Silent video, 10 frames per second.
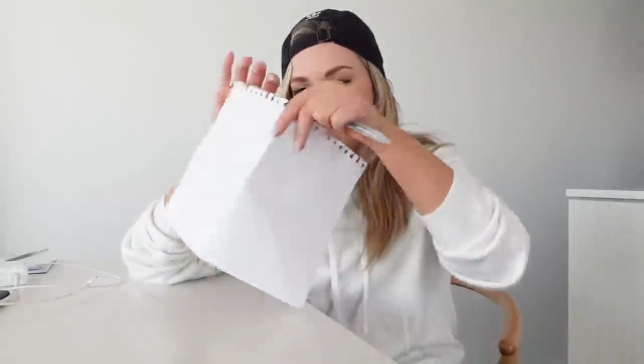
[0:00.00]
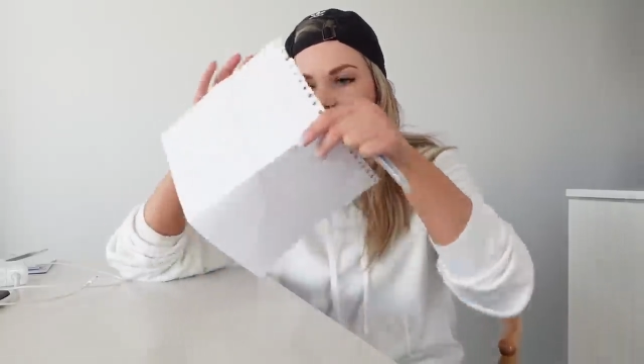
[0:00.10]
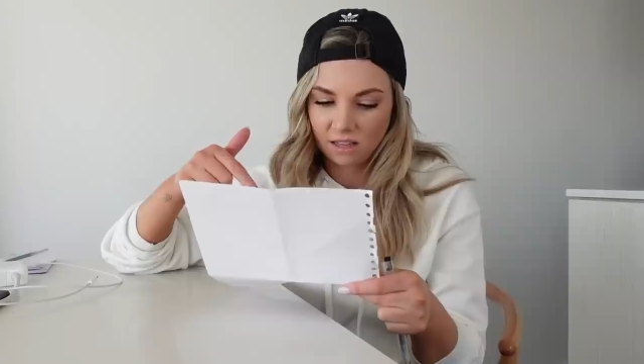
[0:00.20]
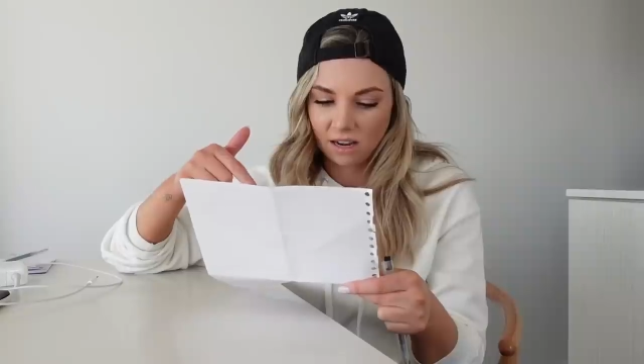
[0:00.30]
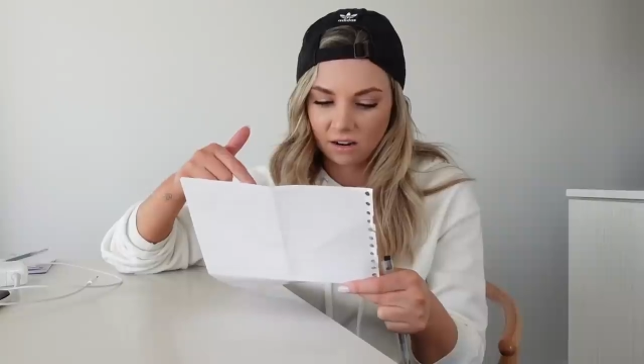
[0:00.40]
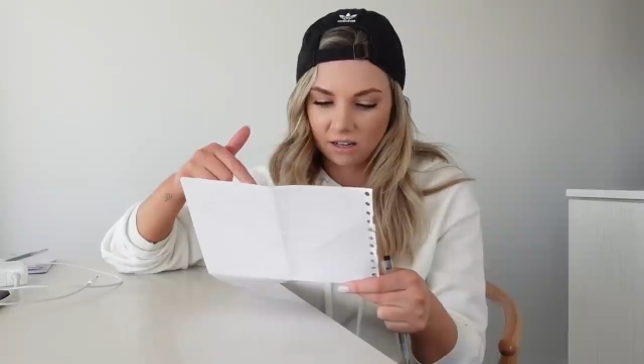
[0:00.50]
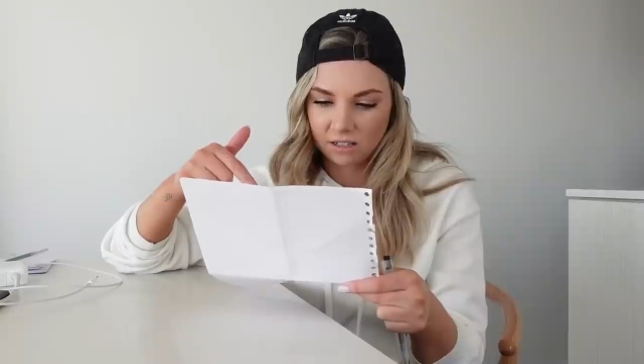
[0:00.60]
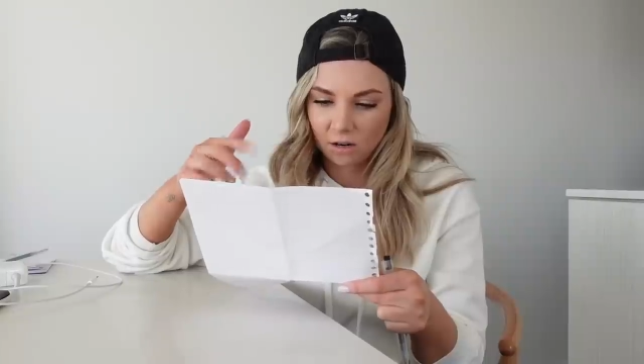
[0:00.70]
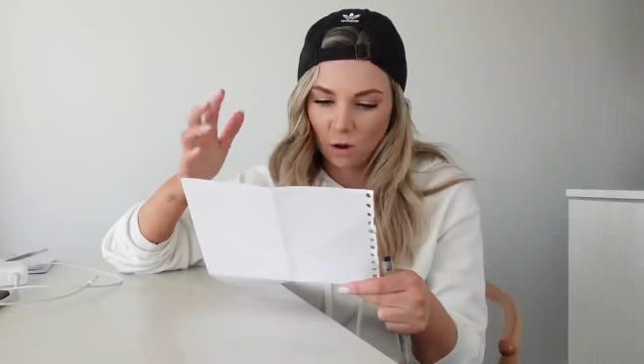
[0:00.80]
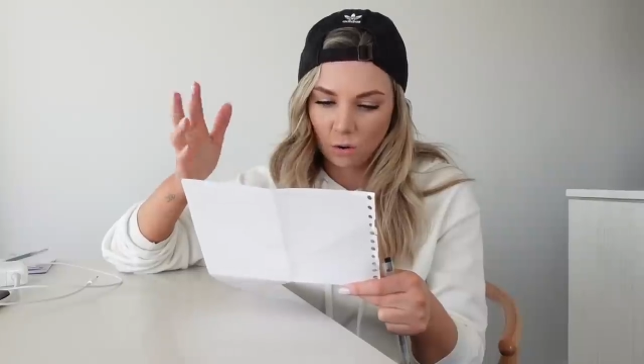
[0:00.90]
There is
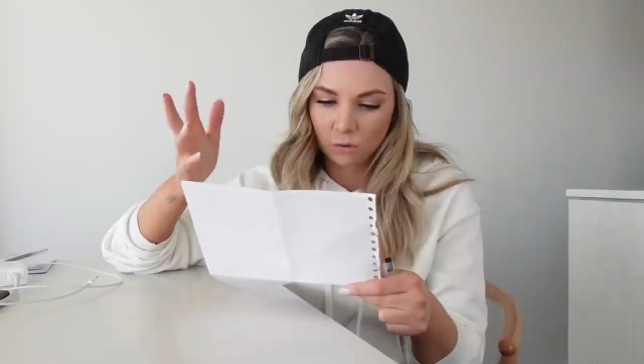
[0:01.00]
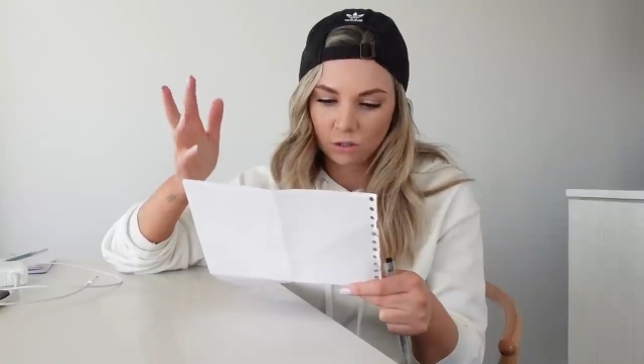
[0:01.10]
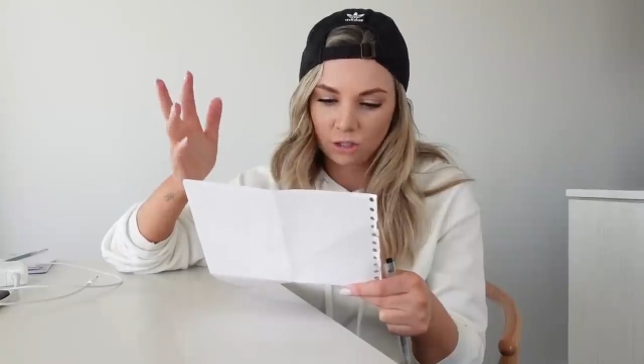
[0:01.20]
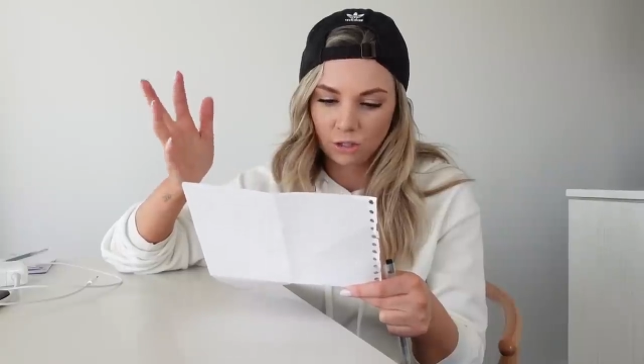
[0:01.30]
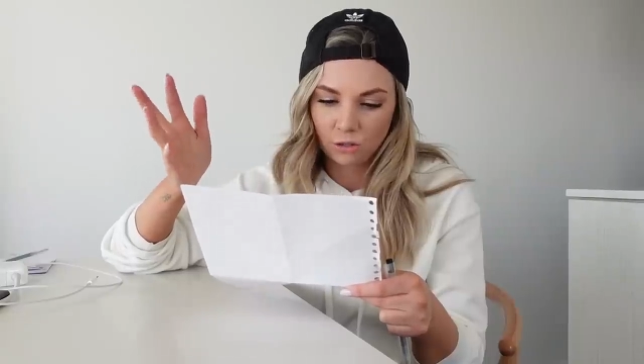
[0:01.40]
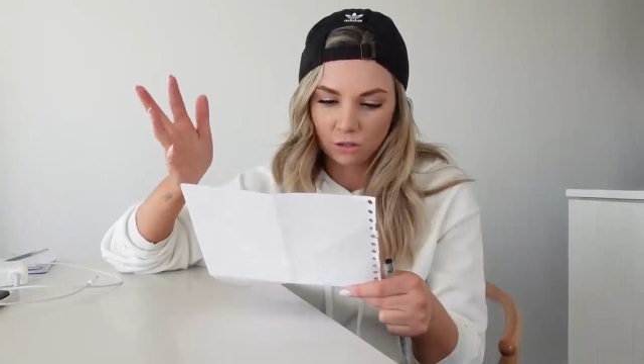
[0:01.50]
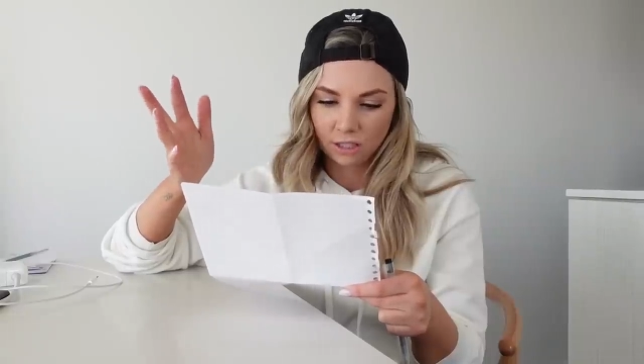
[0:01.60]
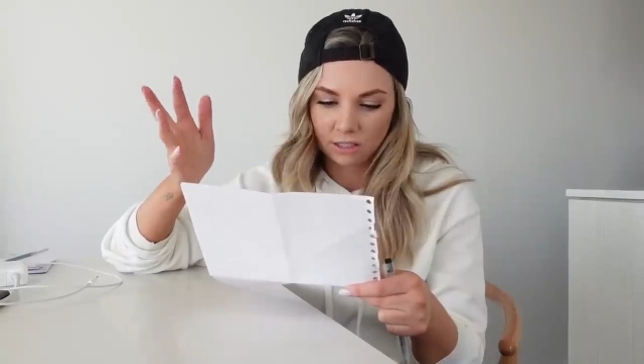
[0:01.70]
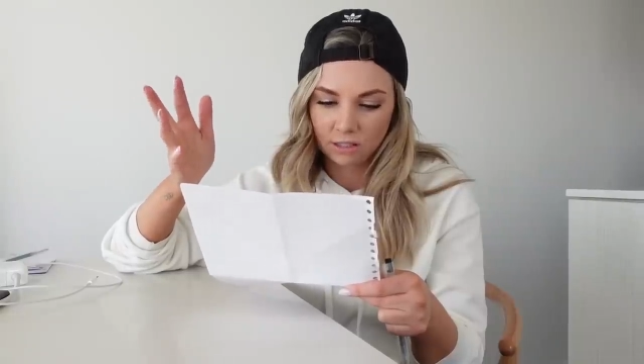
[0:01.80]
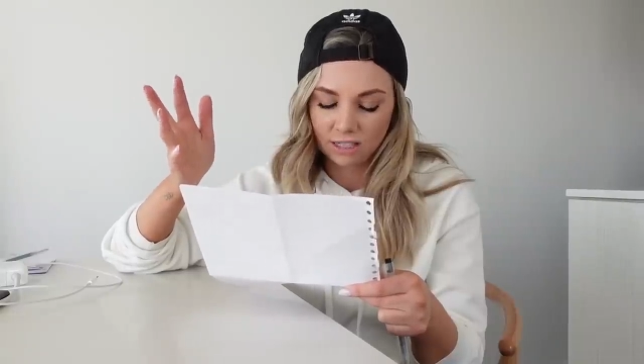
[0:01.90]
an old to do list.